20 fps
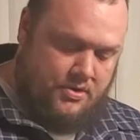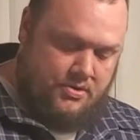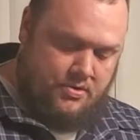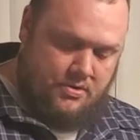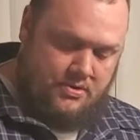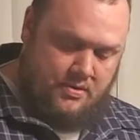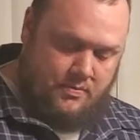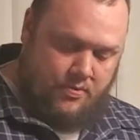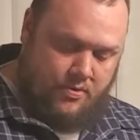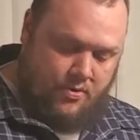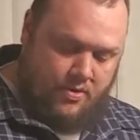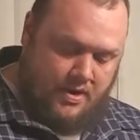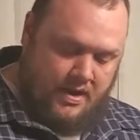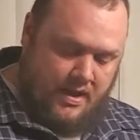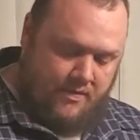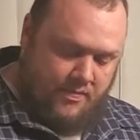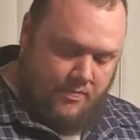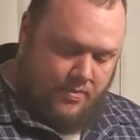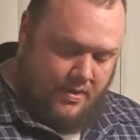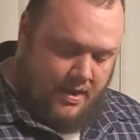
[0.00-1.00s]
so it's important to
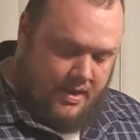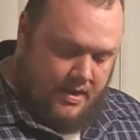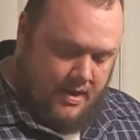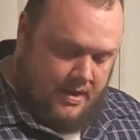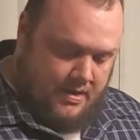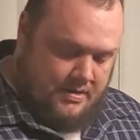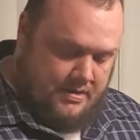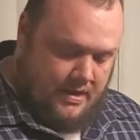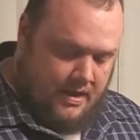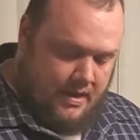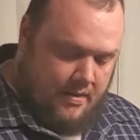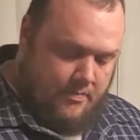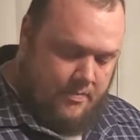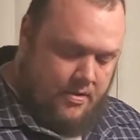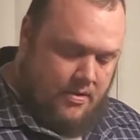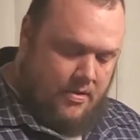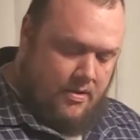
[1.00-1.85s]
have a plan ahead of time